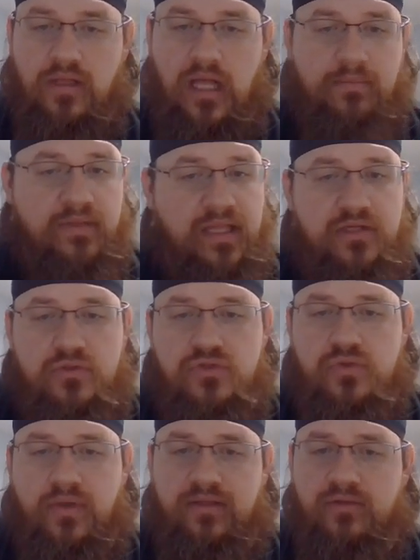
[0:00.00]
I'm glad you
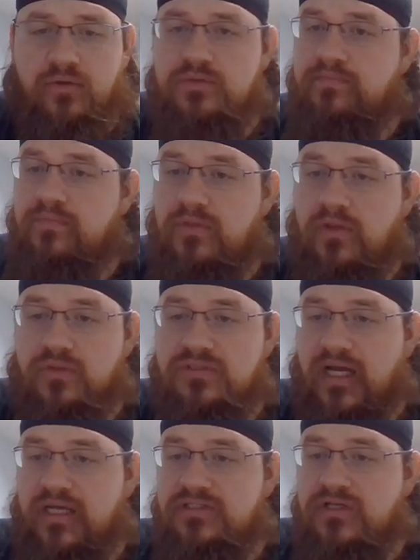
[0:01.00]
enjoy it. Those those
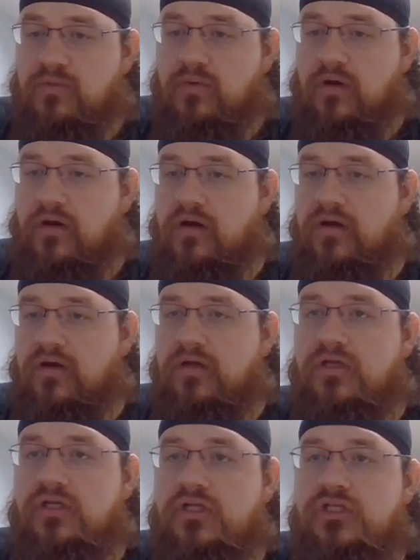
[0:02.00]
guys though are
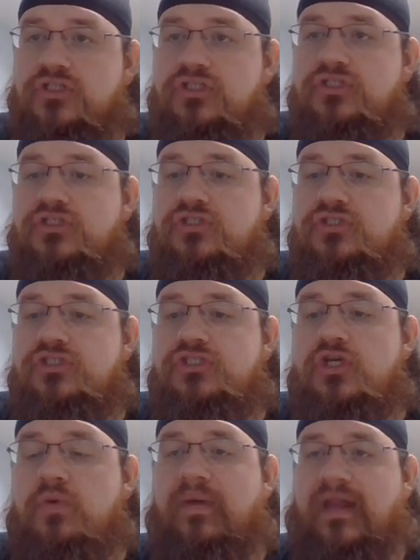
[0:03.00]

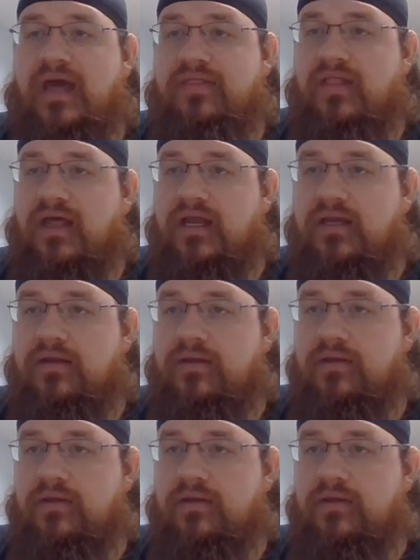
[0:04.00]
Stupid athletic.